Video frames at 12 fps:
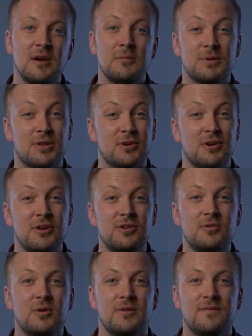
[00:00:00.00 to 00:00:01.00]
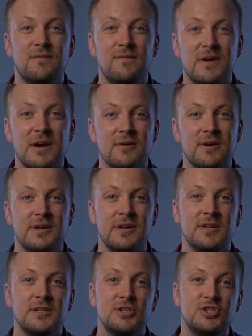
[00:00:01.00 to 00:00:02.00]
But they're gonna do it very
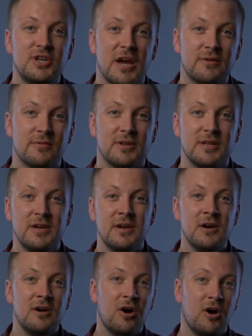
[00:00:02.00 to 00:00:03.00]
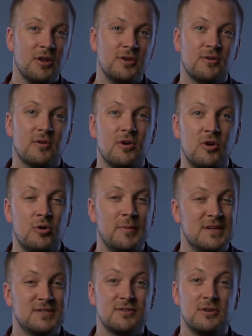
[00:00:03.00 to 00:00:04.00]
generally on your home,
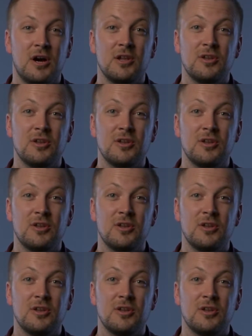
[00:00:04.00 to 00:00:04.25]
as they're not